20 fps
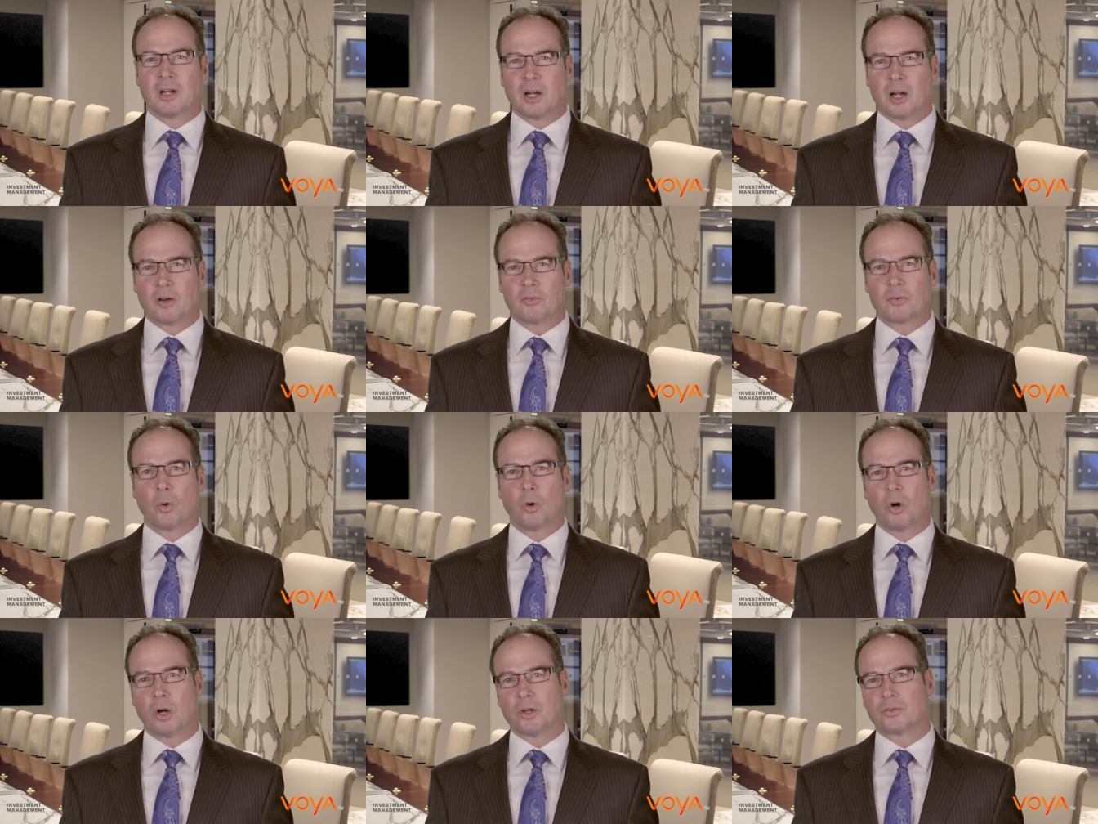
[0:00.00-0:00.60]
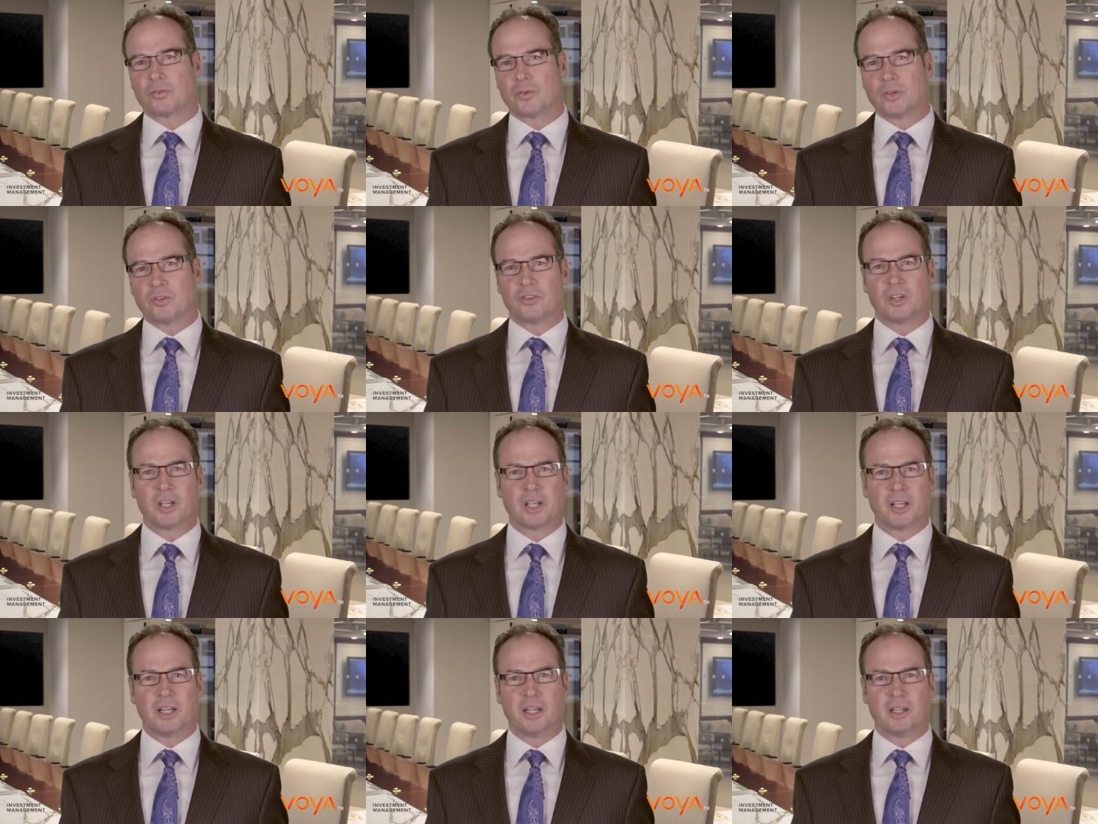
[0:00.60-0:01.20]
Of course,
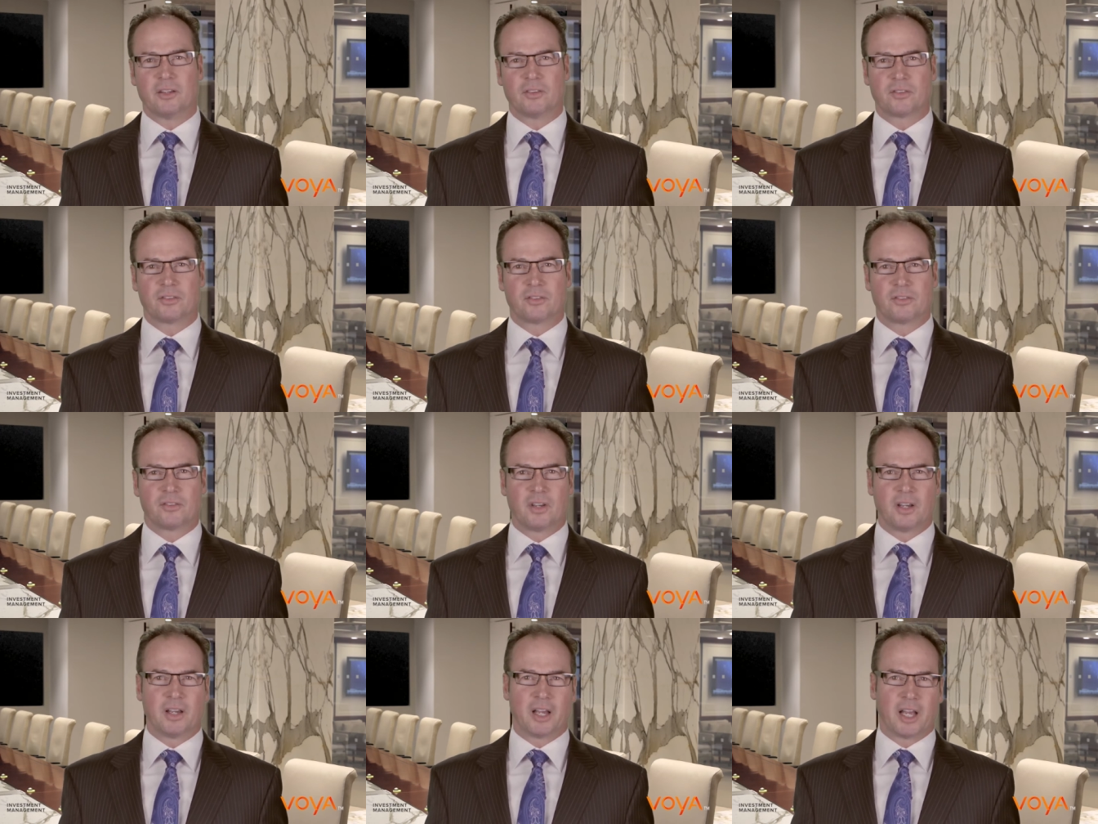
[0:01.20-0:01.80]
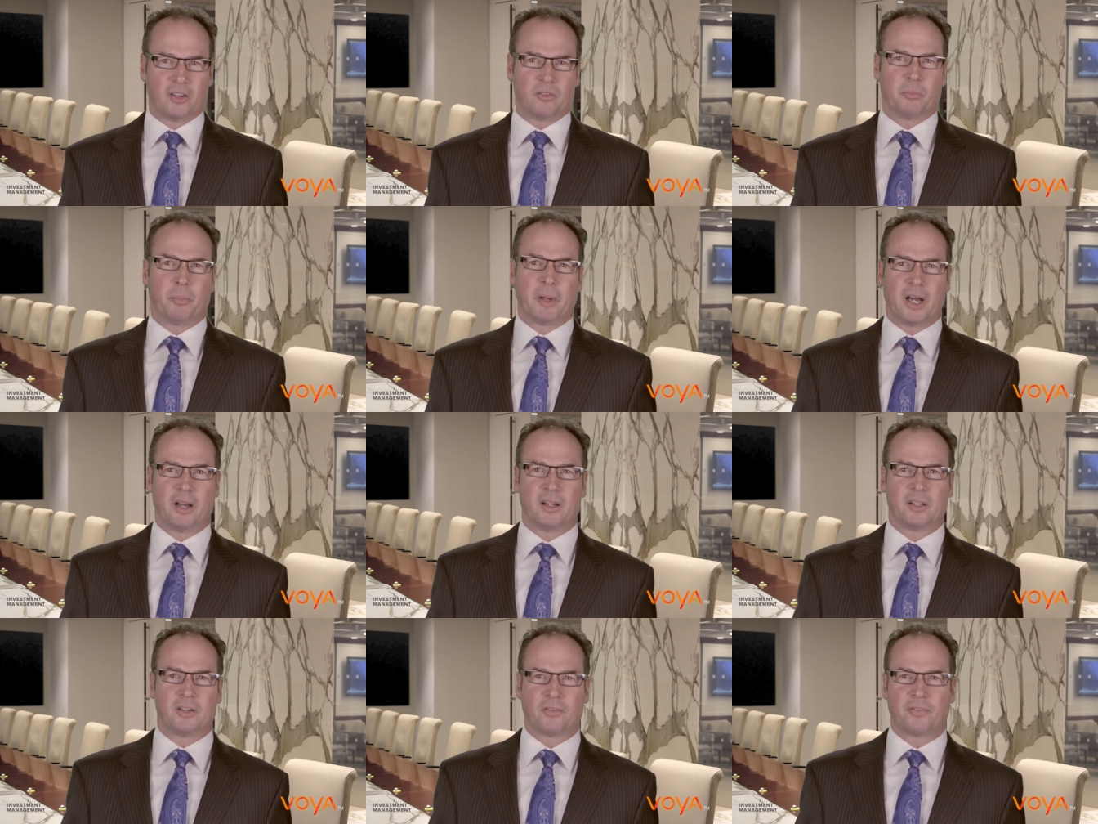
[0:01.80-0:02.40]
resilience has
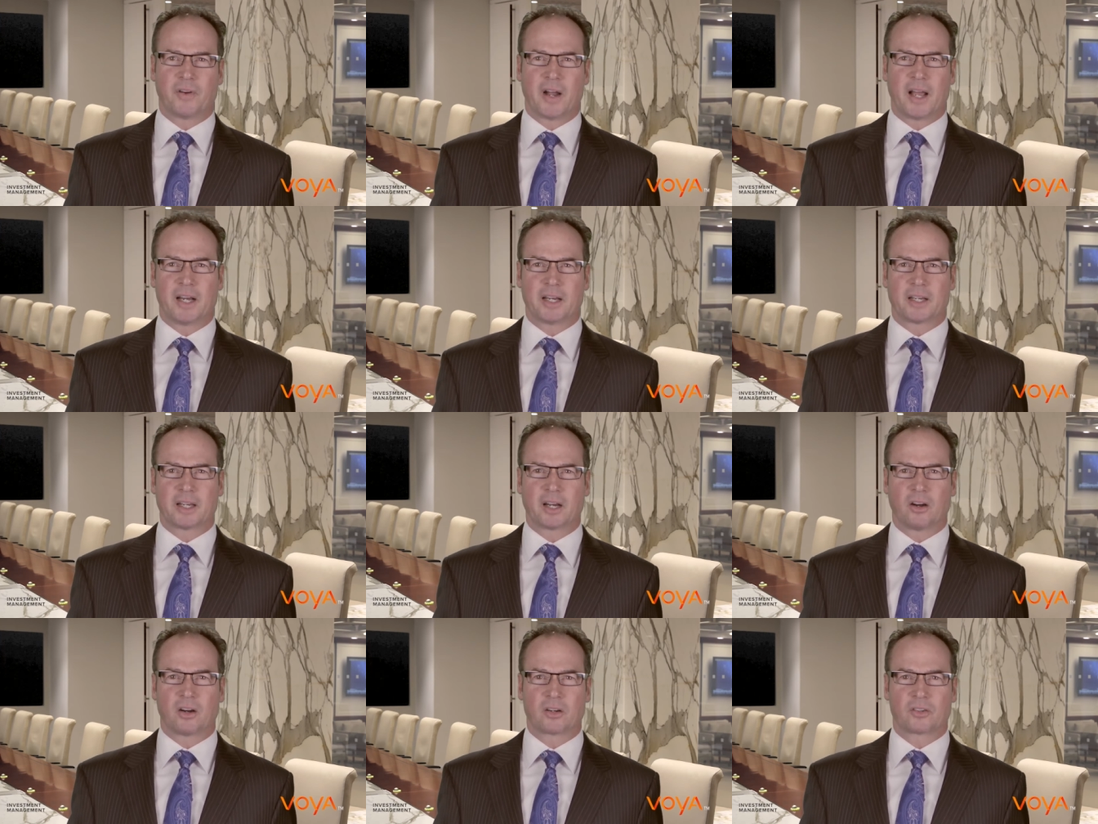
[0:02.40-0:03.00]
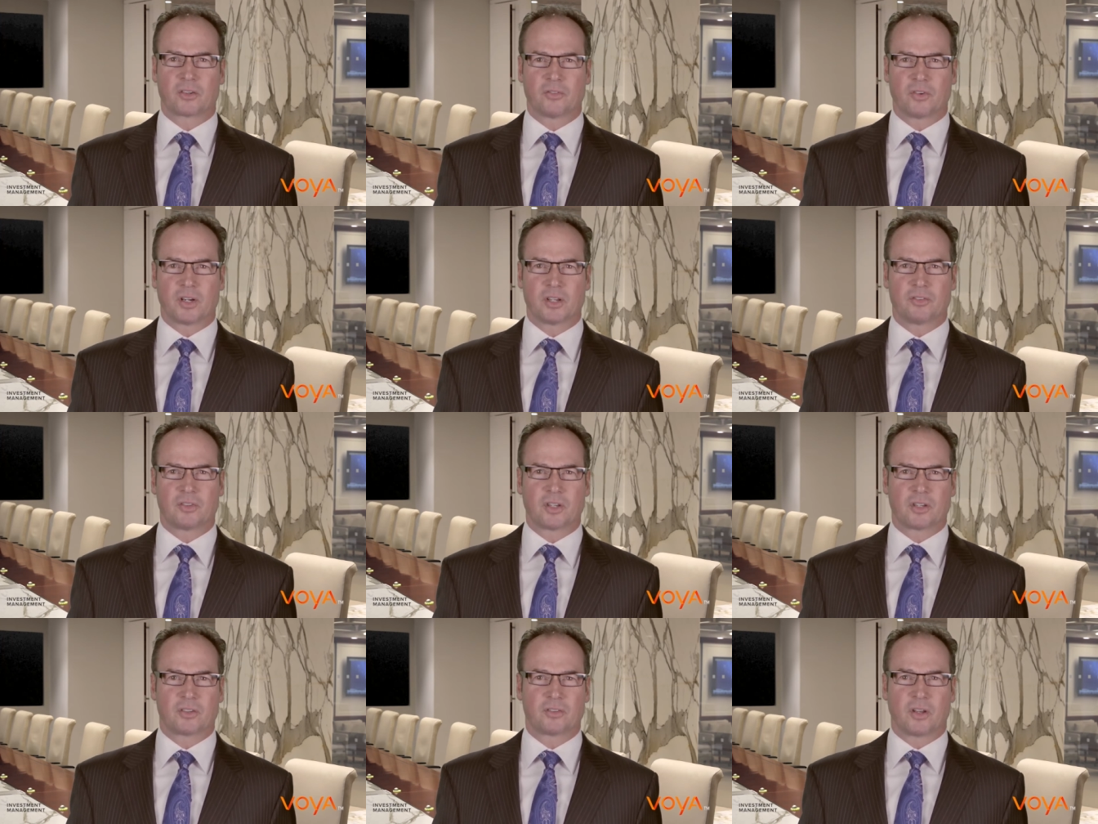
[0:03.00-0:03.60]
been a defining
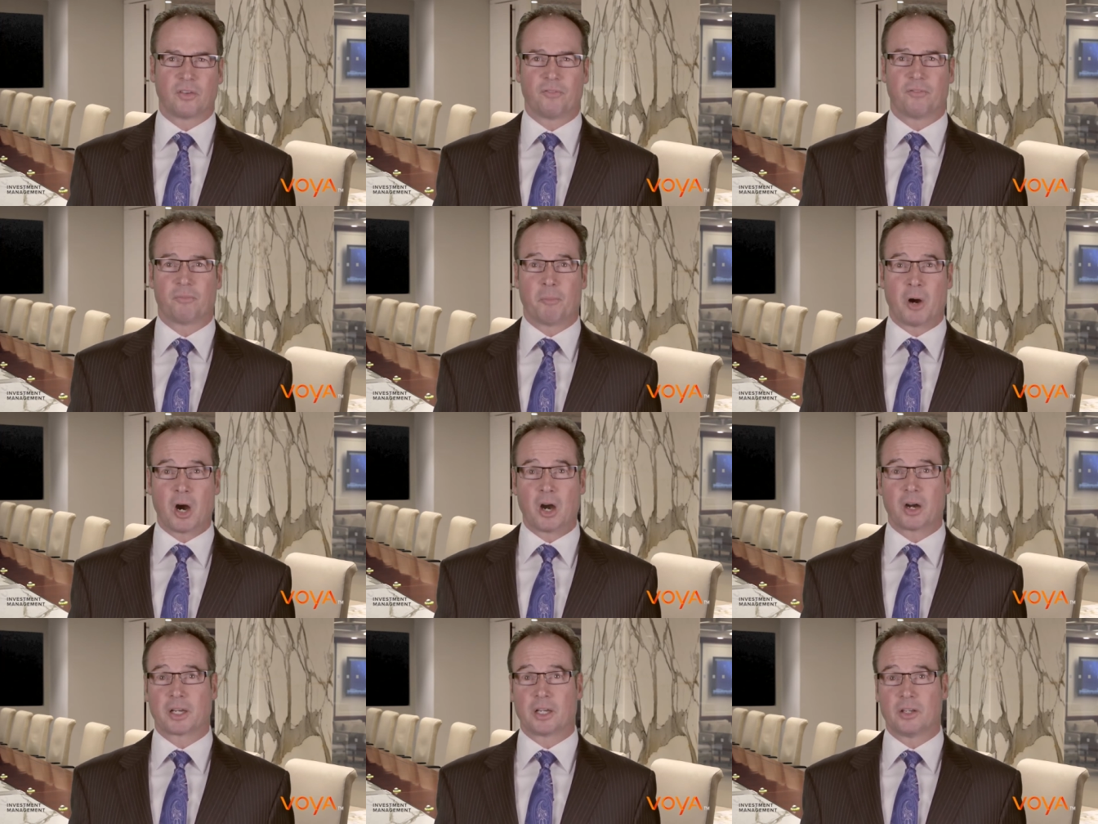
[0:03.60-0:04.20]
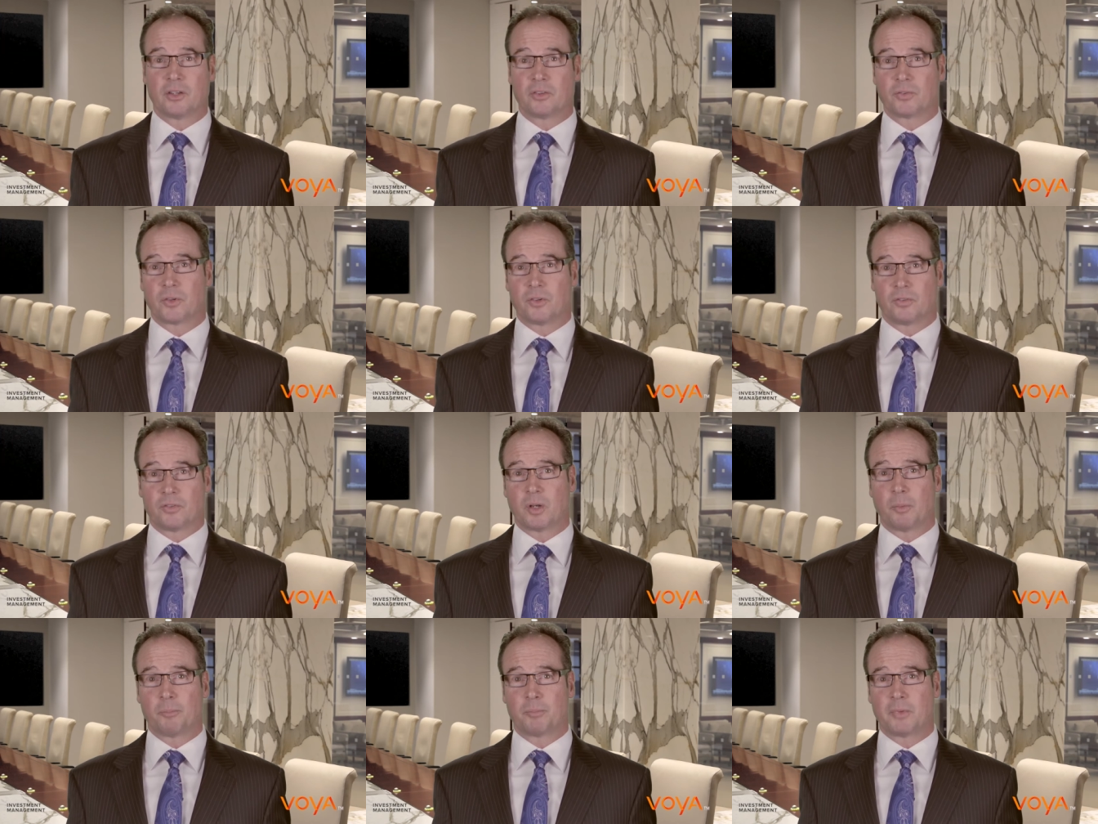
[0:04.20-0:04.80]
characteristic of markets for
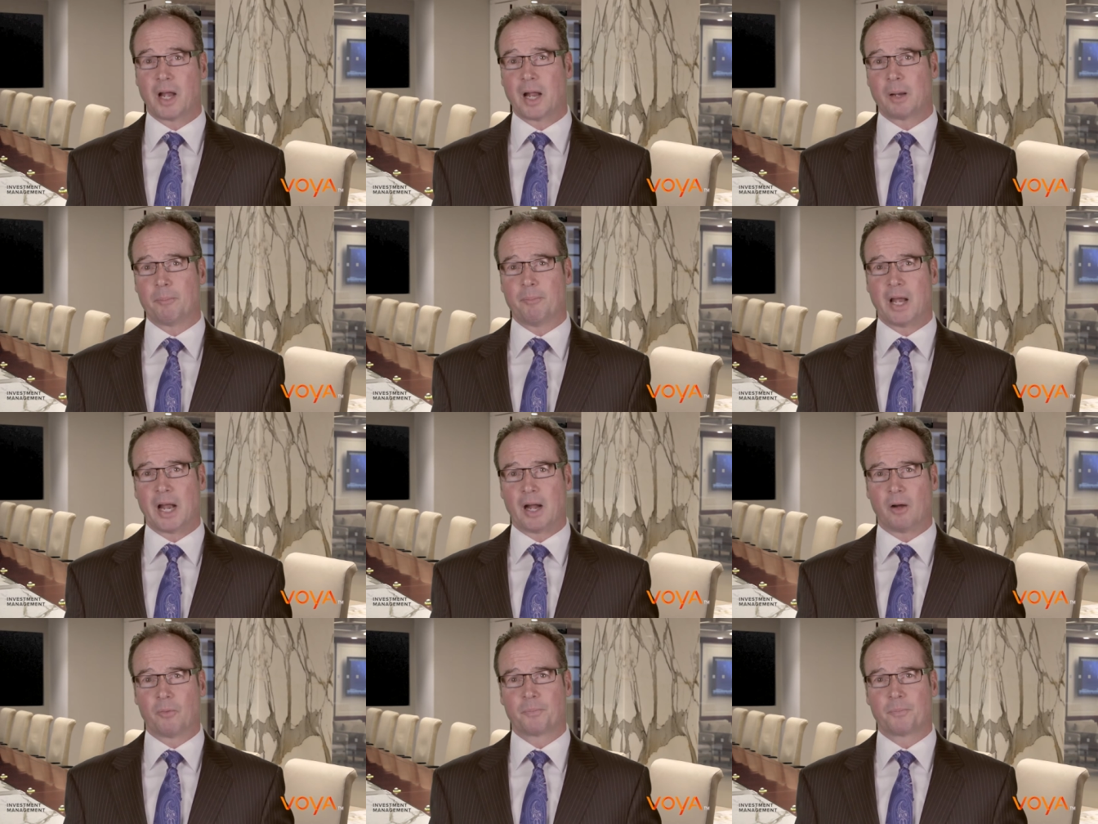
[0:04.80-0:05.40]
some time now.